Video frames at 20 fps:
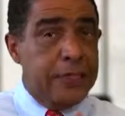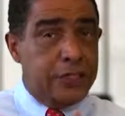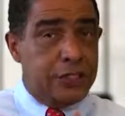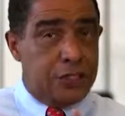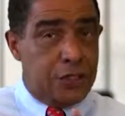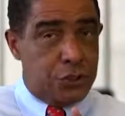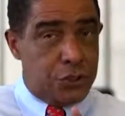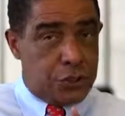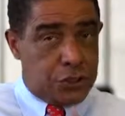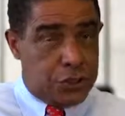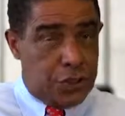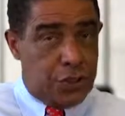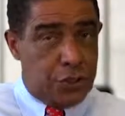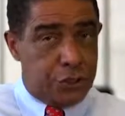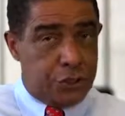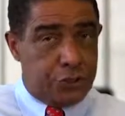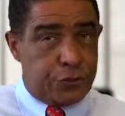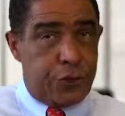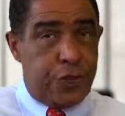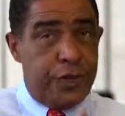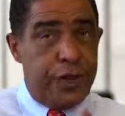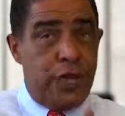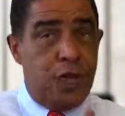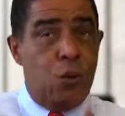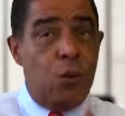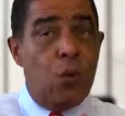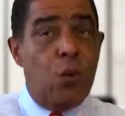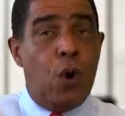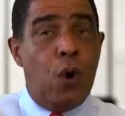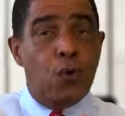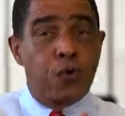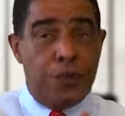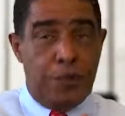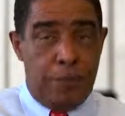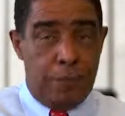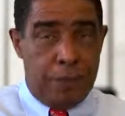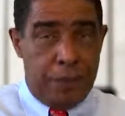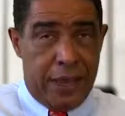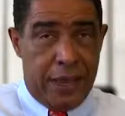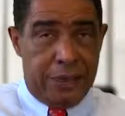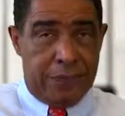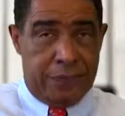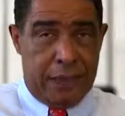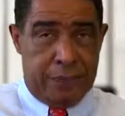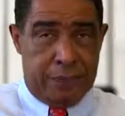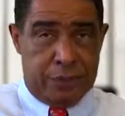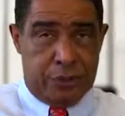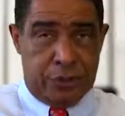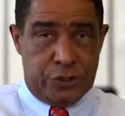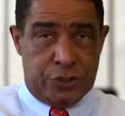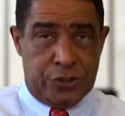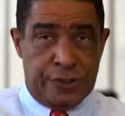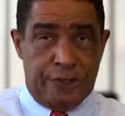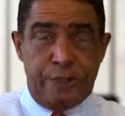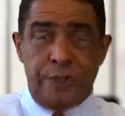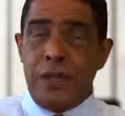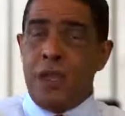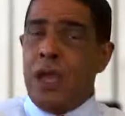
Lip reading: So skills training won't impact that person.